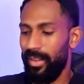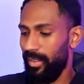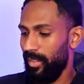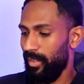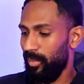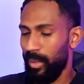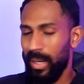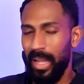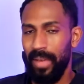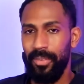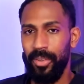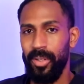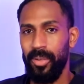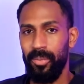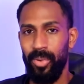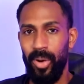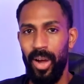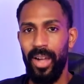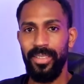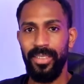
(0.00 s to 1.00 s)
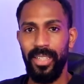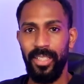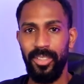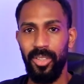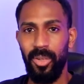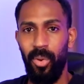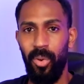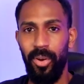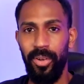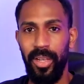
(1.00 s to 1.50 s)
whatever projects are
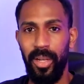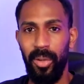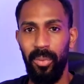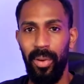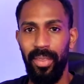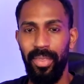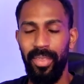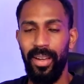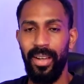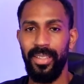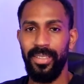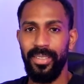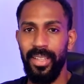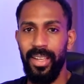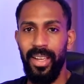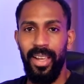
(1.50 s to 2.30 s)
working with us,